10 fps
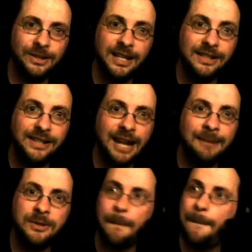These
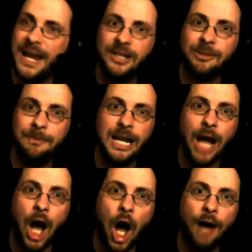games piss me
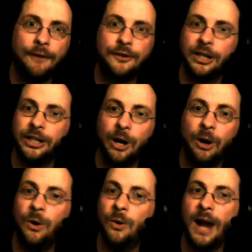off to
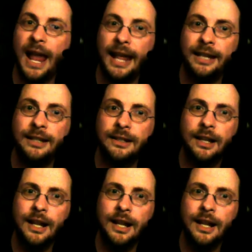no end.